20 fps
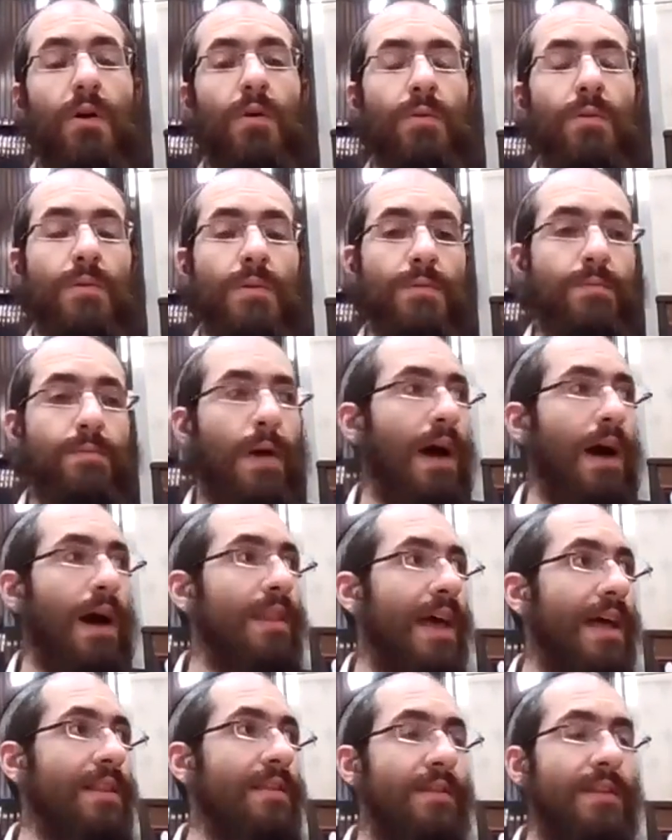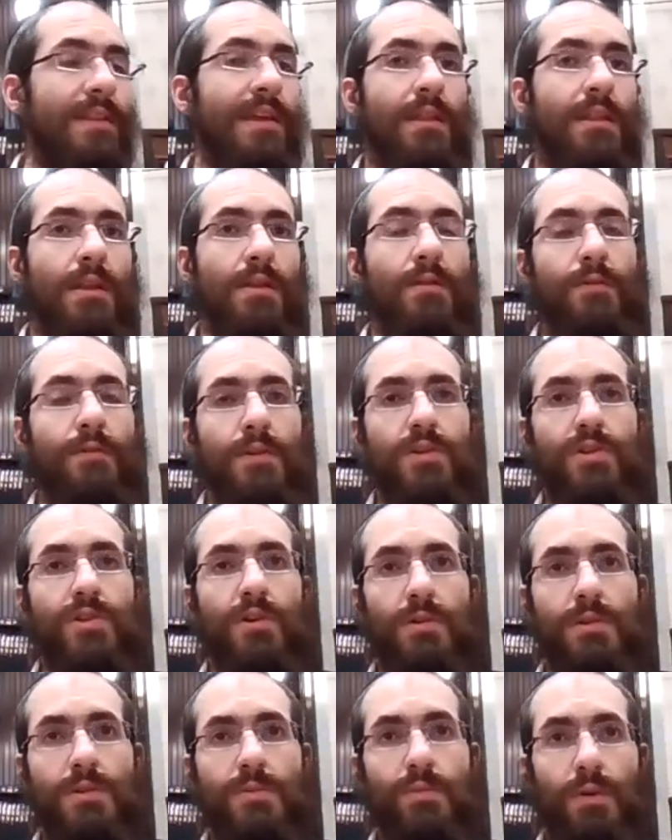So by the end of the day, the Inner for
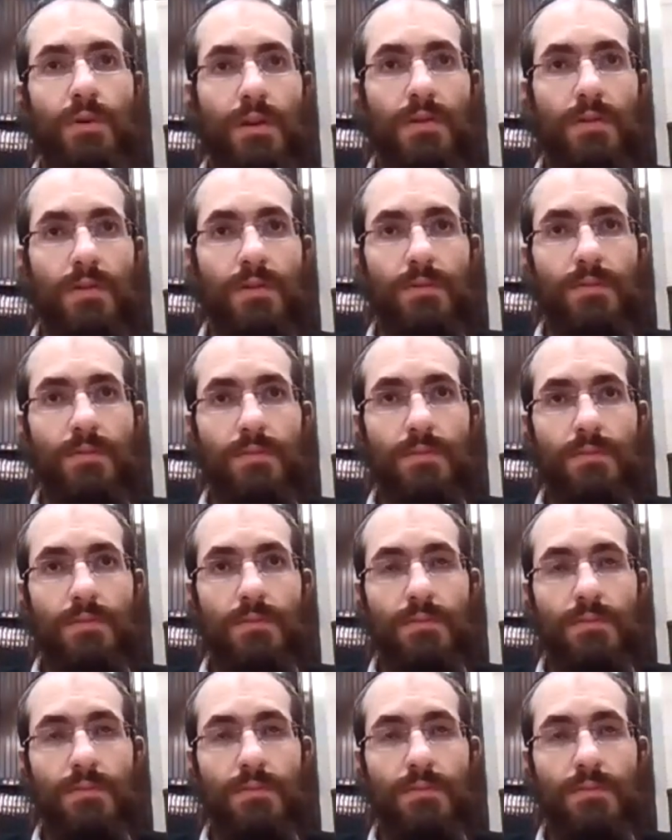sure was brought.